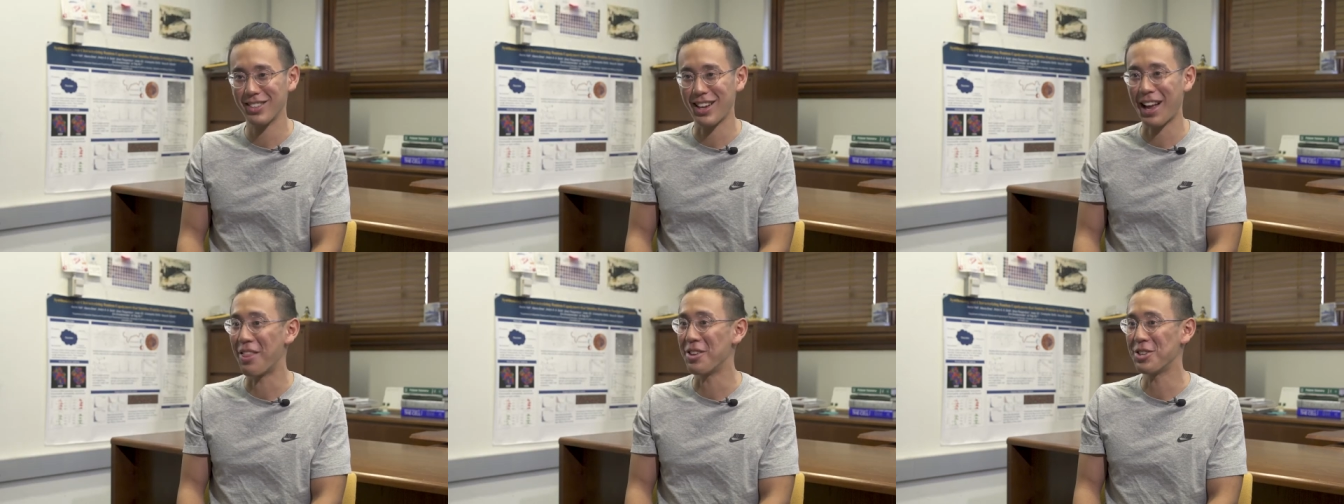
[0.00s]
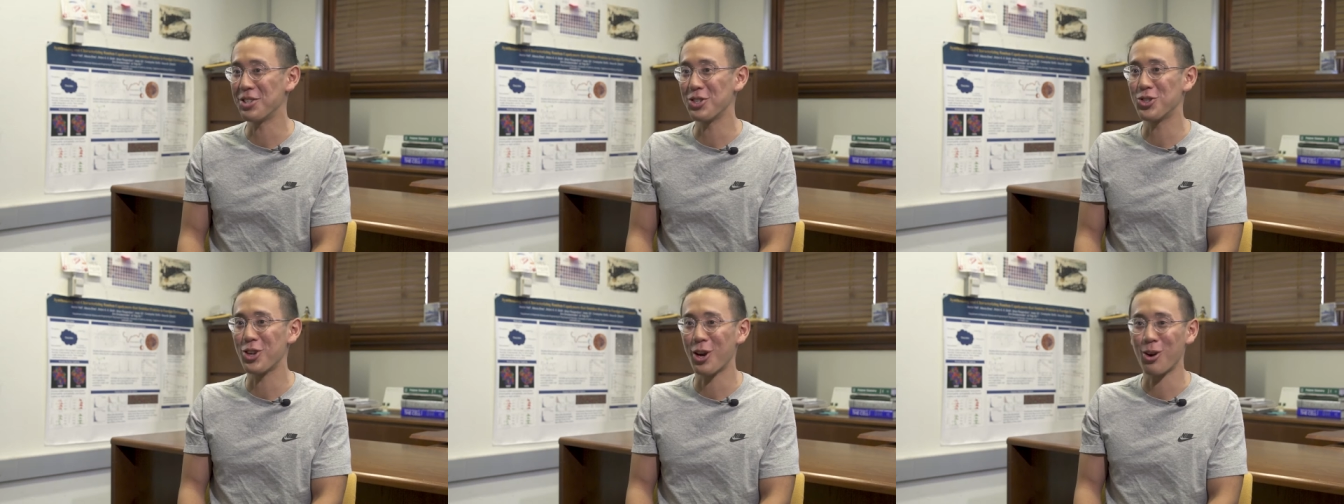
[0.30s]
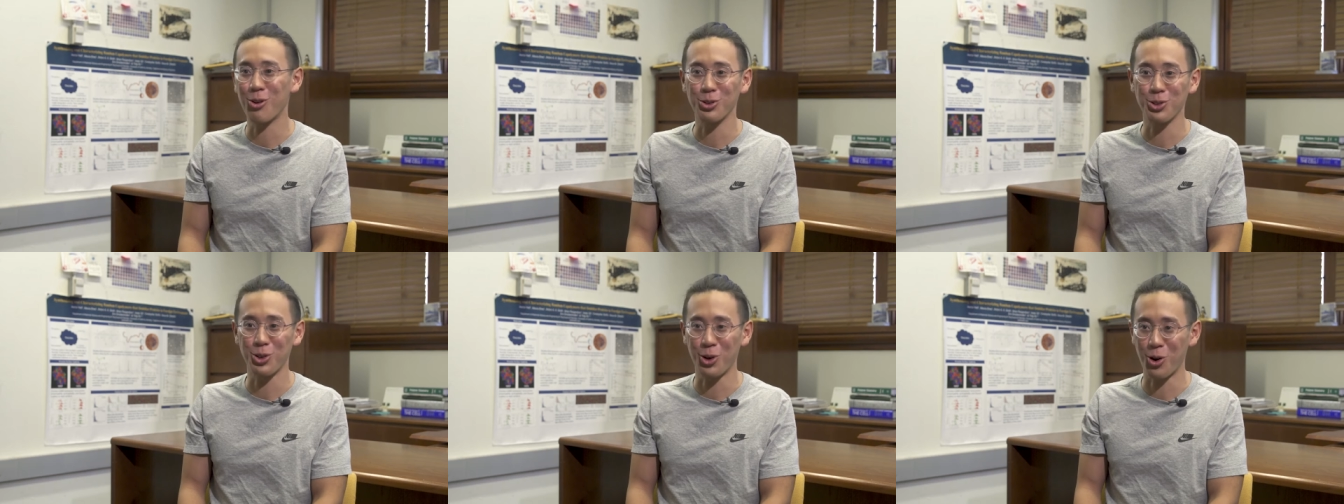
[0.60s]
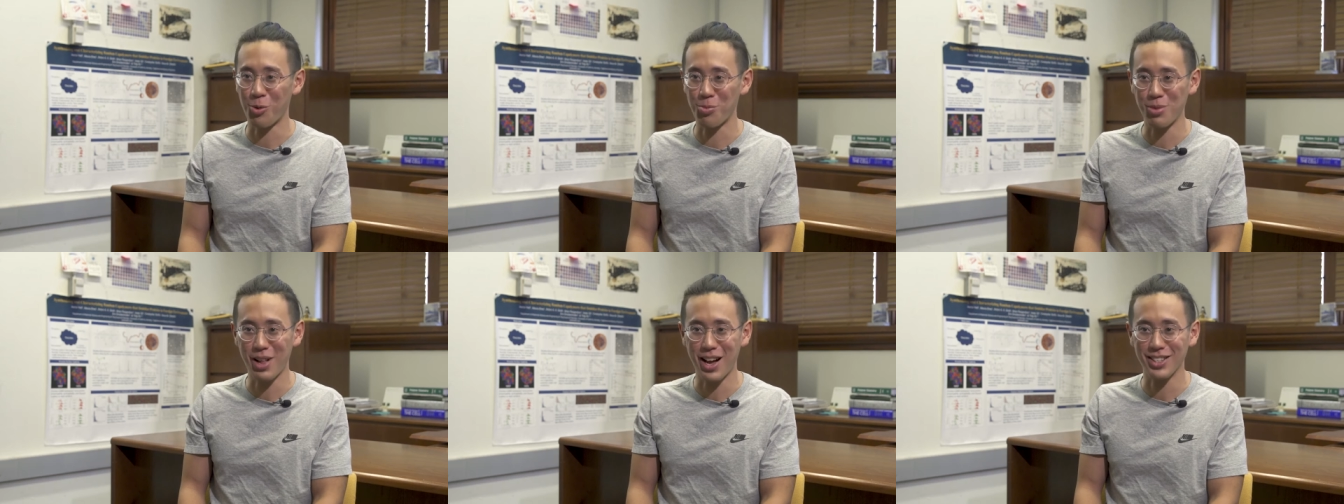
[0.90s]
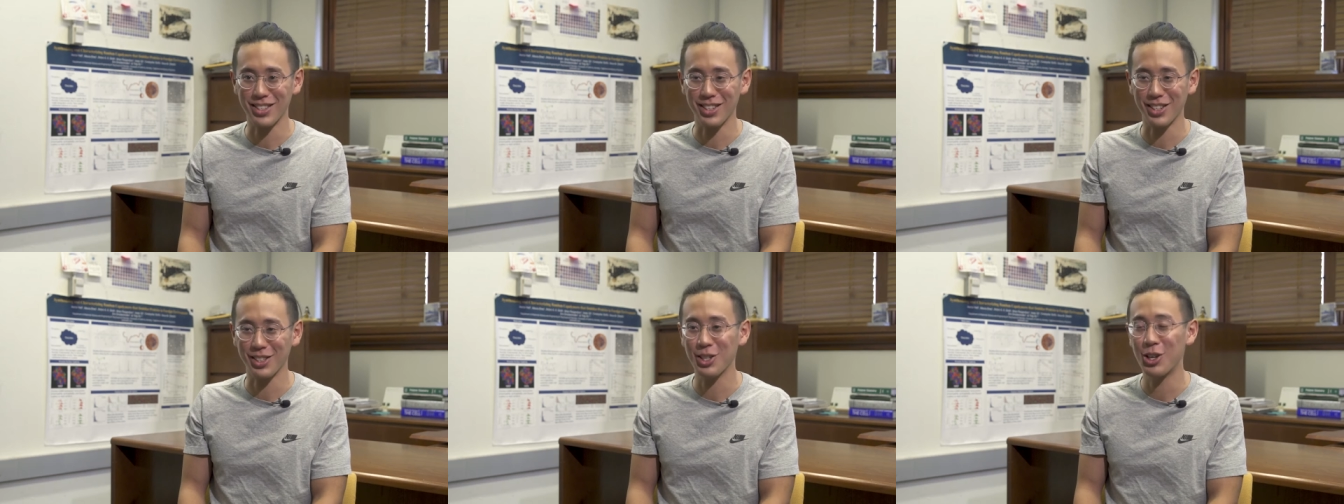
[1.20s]
and this is general to all
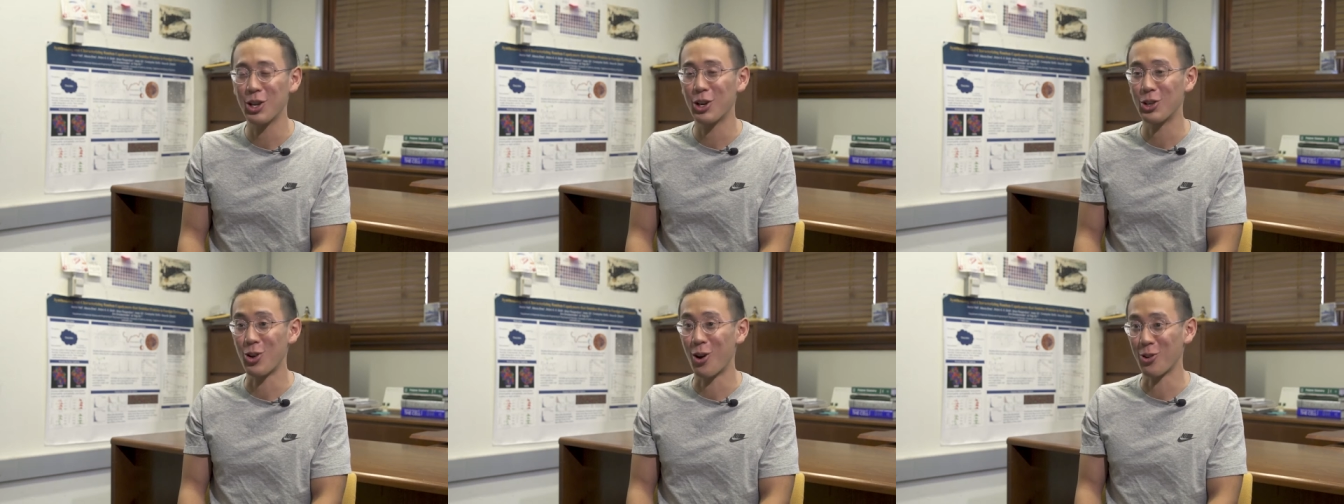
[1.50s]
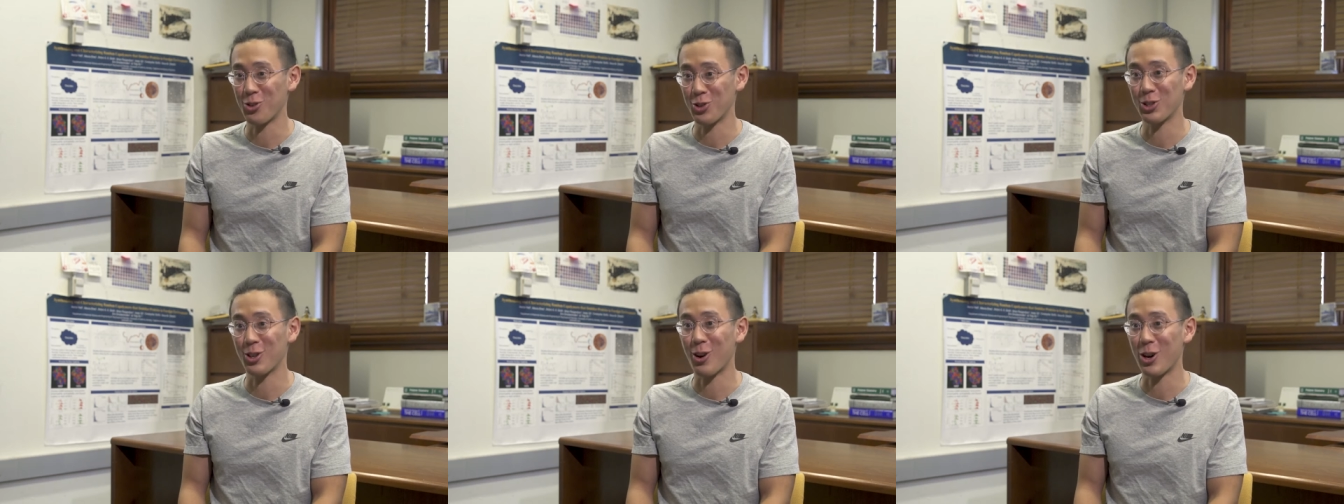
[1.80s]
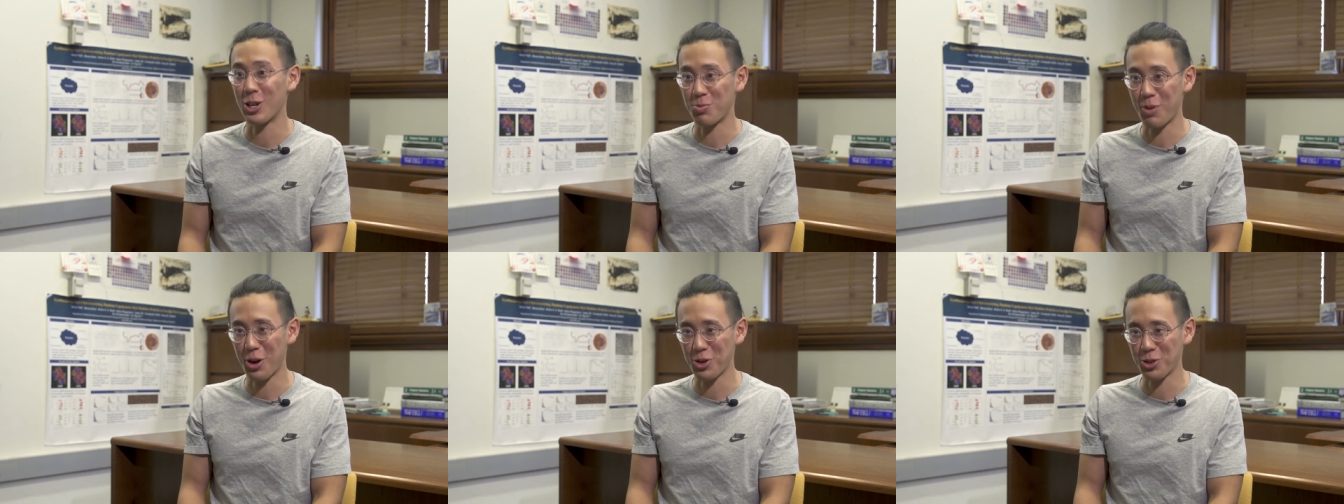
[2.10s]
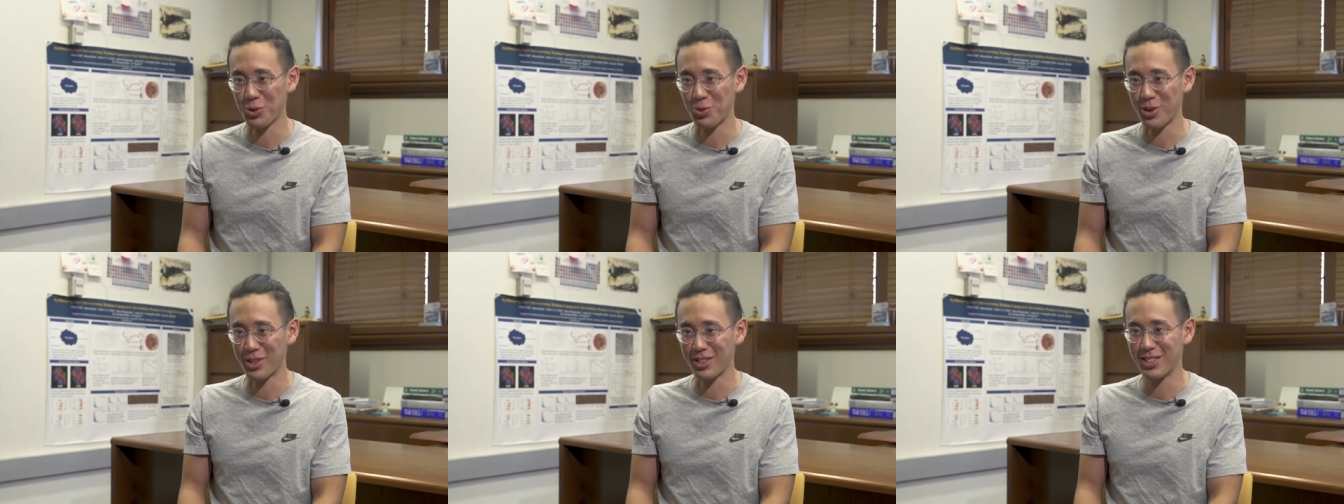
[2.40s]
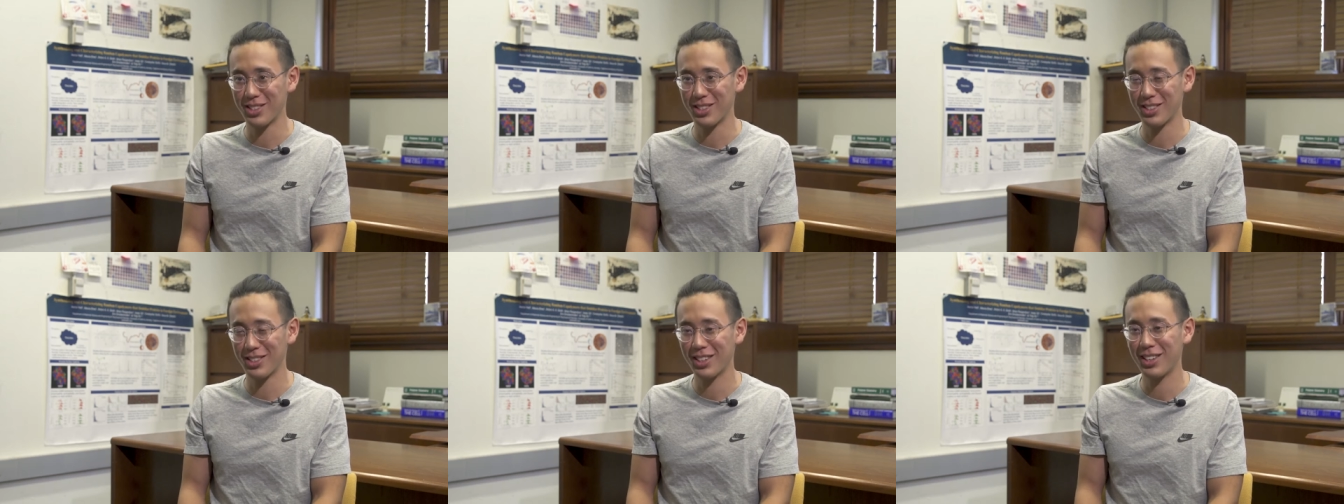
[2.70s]
plastics, not just our special ones.